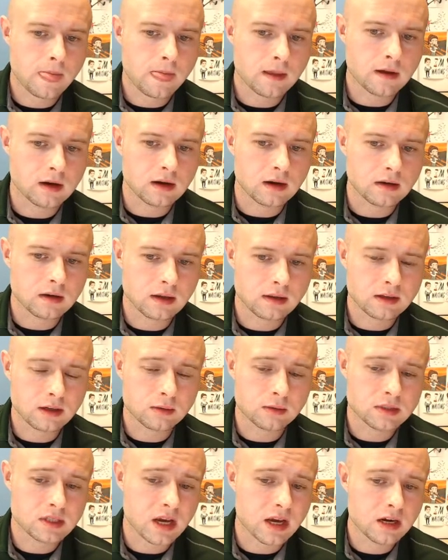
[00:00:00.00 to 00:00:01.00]
I think it
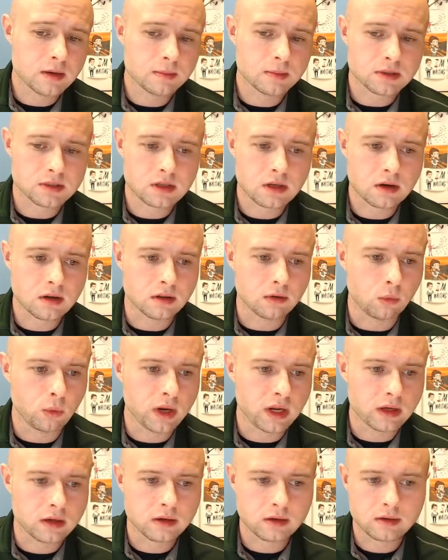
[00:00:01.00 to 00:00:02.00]
was 80% on the
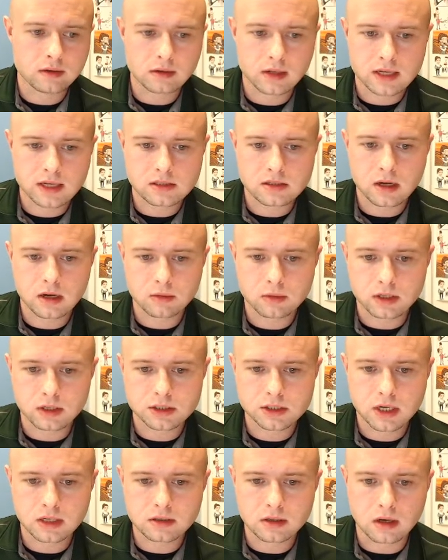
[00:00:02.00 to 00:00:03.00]
week last night when I
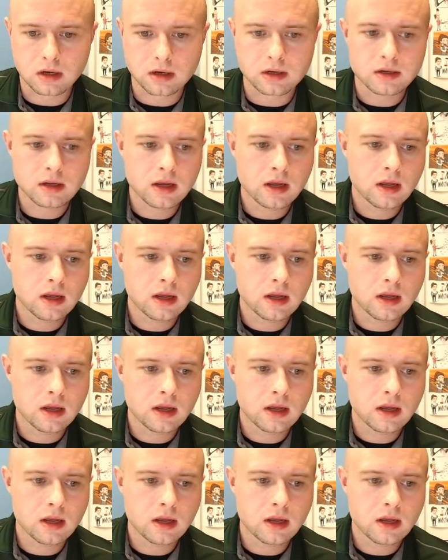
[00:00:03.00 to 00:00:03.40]
checked on it.